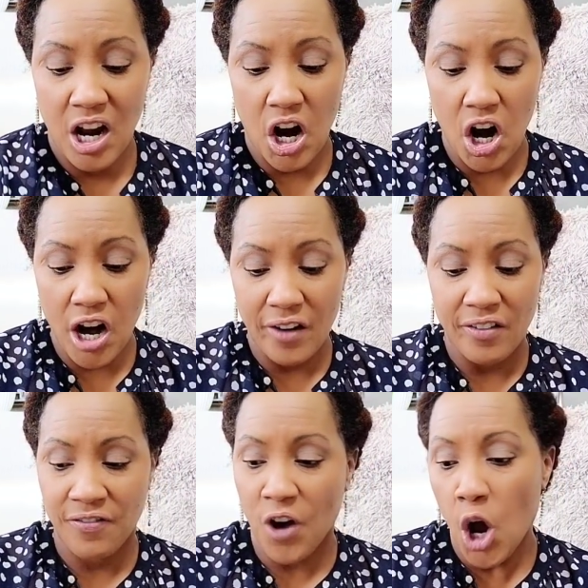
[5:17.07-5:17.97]
are
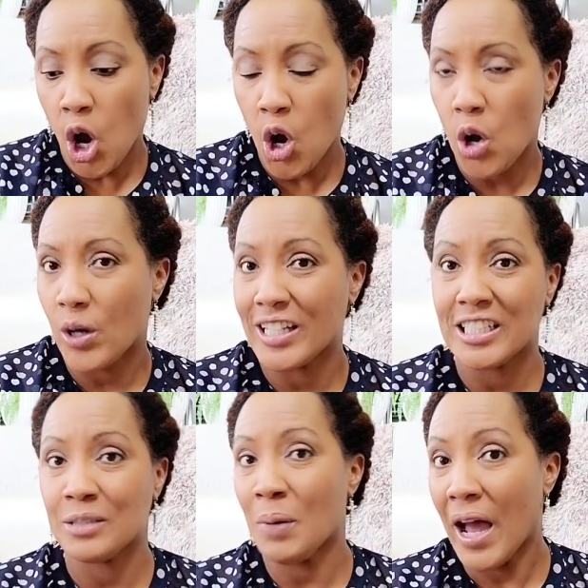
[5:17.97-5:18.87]
fall
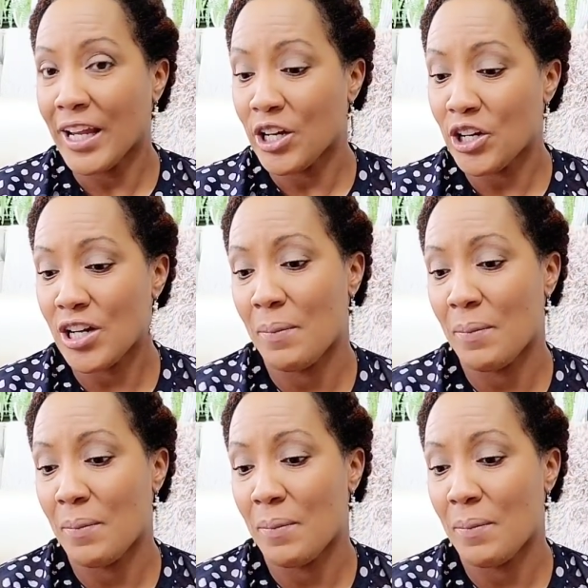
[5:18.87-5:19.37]
inspired,